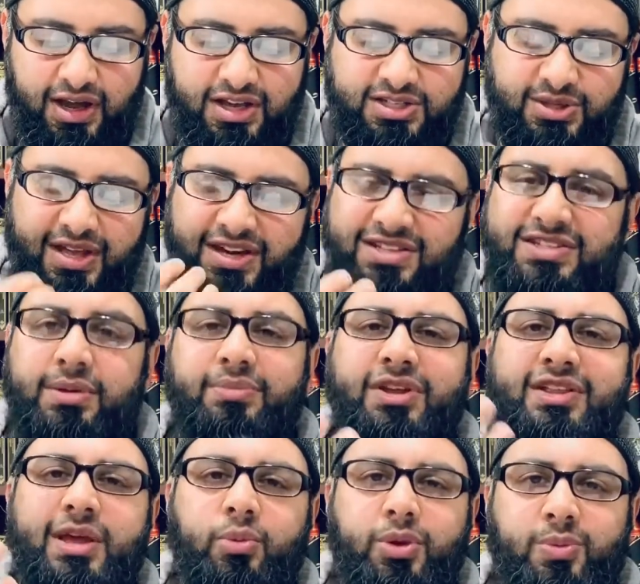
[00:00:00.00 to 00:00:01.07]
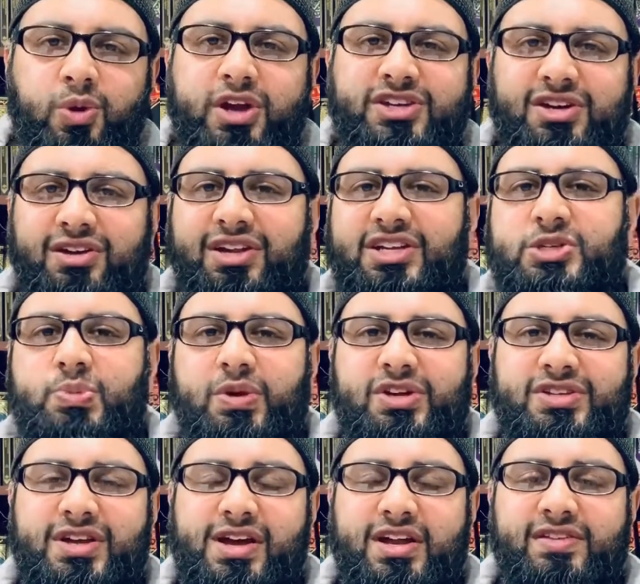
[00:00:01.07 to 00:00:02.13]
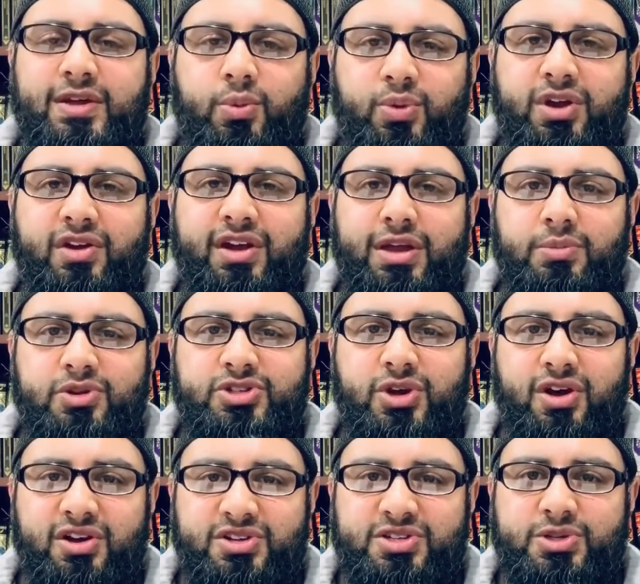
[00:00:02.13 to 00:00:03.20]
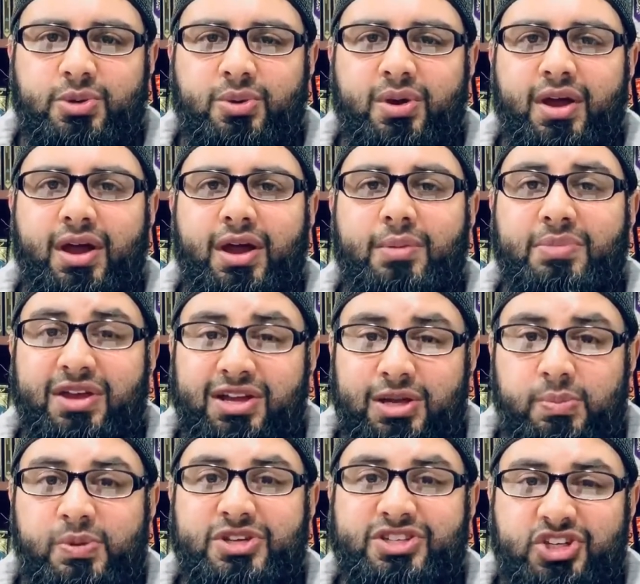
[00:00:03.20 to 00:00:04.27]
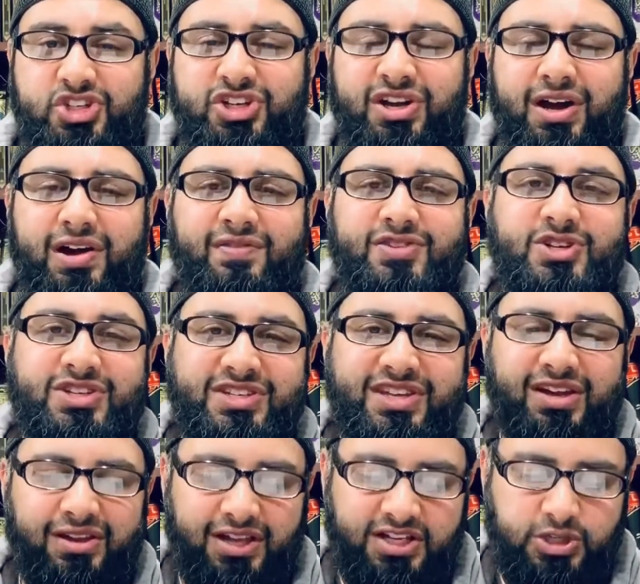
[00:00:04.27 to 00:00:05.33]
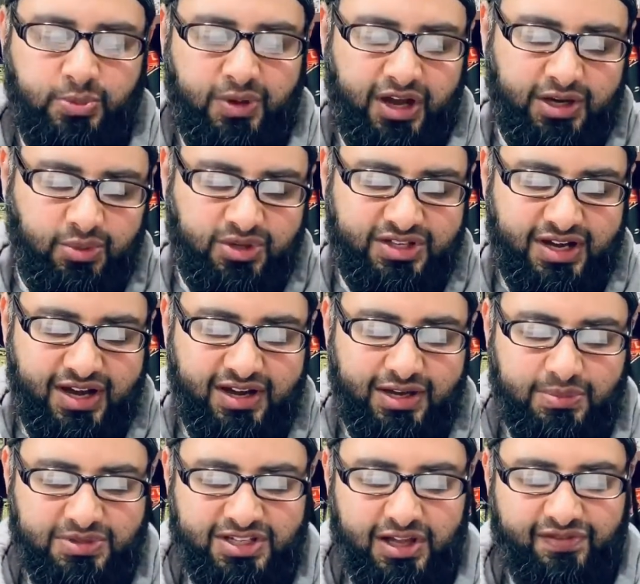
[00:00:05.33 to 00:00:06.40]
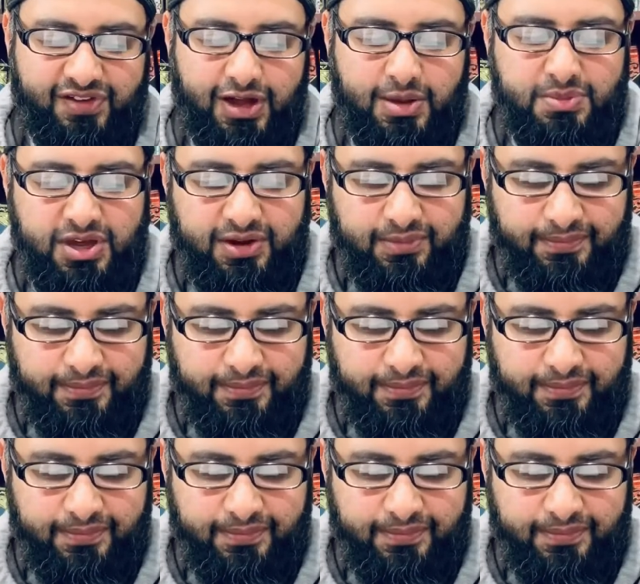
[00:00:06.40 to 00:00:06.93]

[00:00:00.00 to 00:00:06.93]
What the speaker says: So that is something that we pray to Allah subhanahu wa ta'ala, that we are able to also be in a position of to see Allah subhanahu wa ta'ala himself. Ameen.